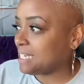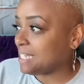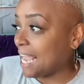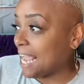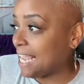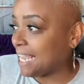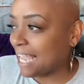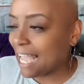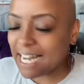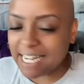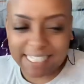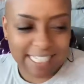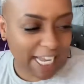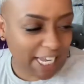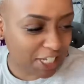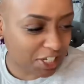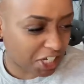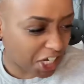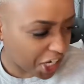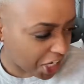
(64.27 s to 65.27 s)
they ain't gotta
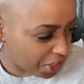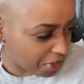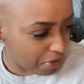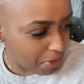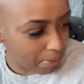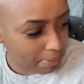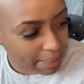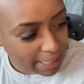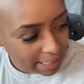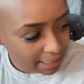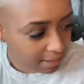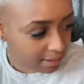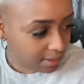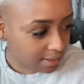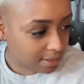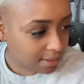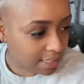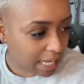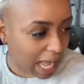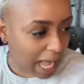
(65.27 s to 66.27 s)
take care of me?
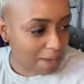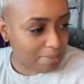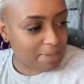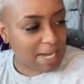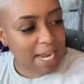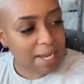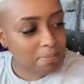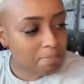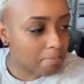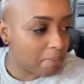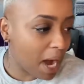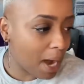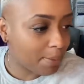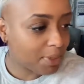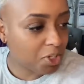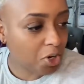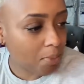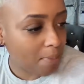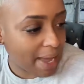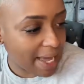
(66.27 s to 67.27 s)
I'm their mama.
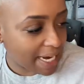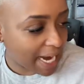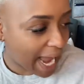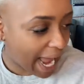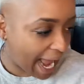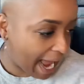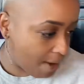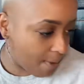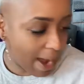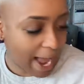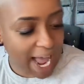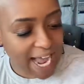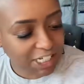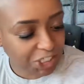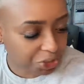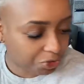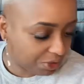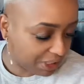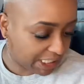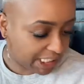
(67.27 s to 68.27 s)
No matter how I
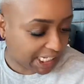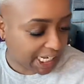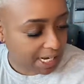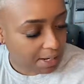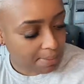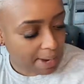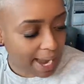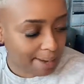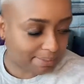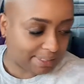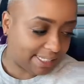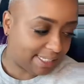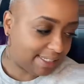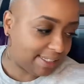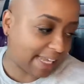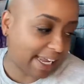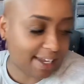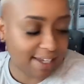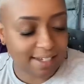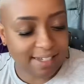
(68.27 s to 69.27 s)
treat them, I'm
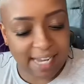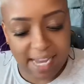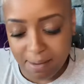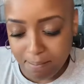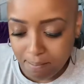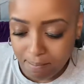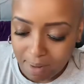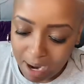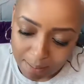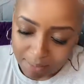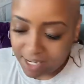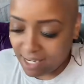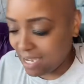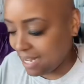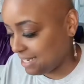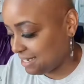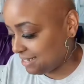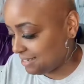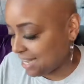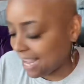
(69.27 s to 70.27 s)
still their mama,
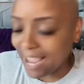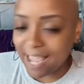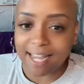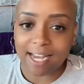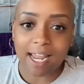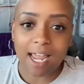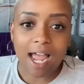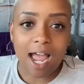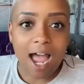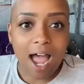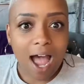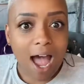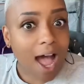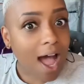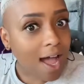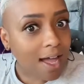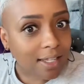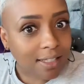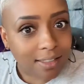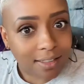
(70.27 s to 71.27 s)
they daddy.
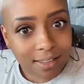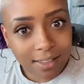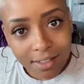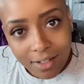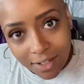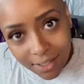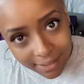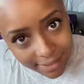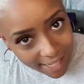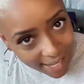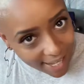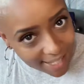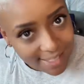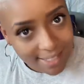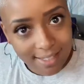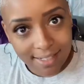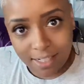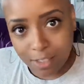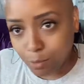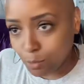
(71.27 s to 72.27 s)
The
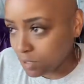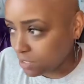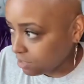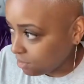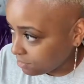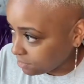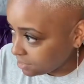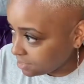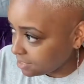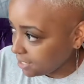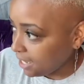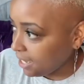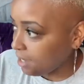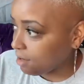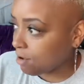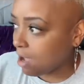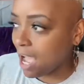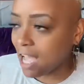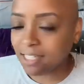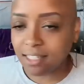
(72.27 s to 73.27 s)
audacity was on sale.
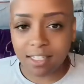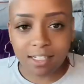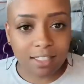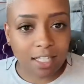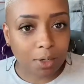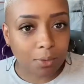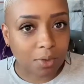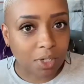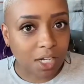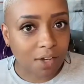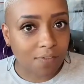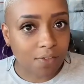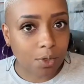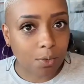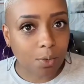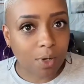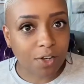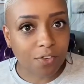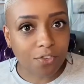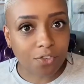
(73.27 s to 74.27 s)
I think they were giving
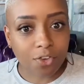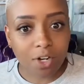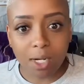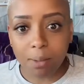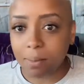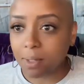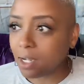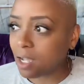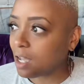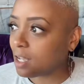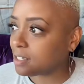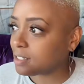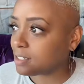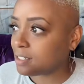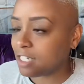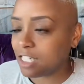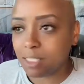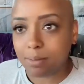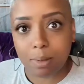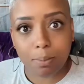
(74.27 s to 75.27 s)
away free because
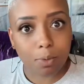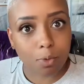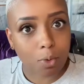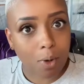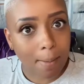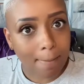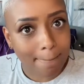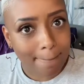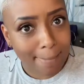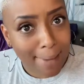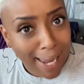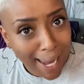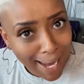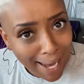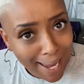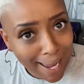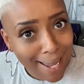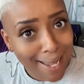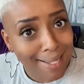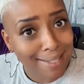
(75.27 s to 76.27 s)
these people were
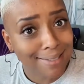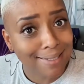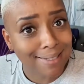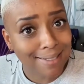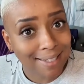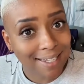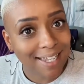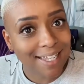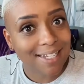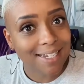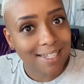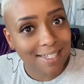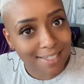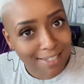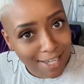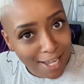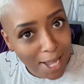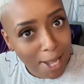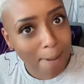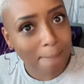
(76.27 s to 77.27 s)
mad in these
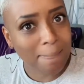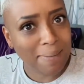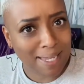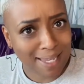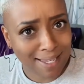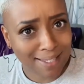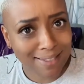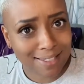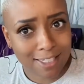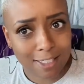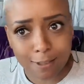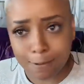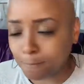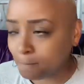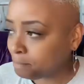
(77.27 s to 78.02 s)
comments.